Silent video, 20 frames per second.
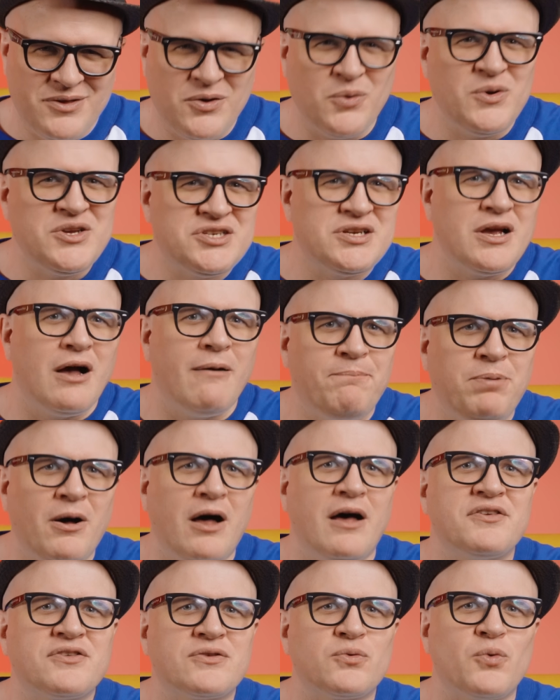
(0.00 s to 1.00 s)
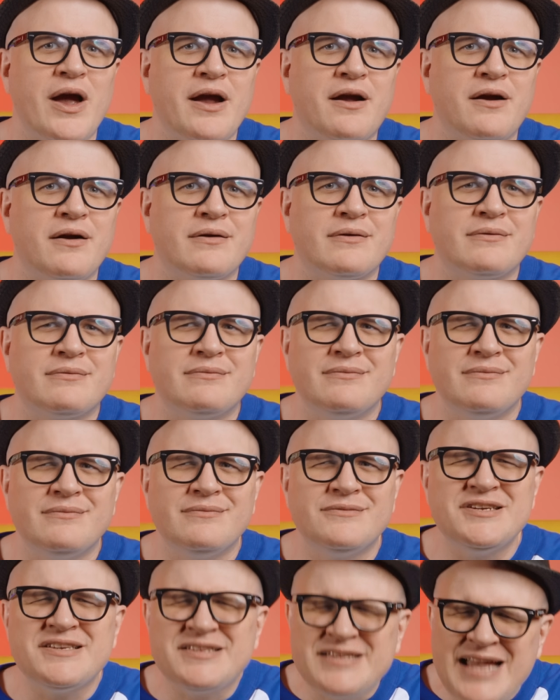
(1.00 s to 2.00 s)
so he shelved Paul's record
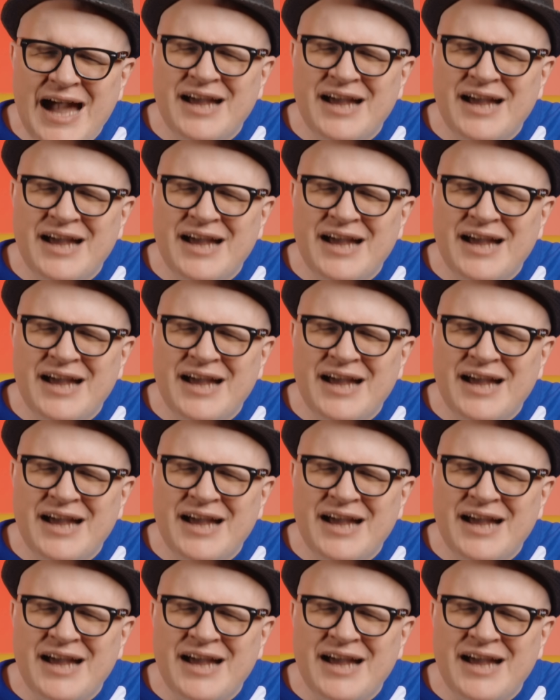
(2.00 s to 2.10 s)
just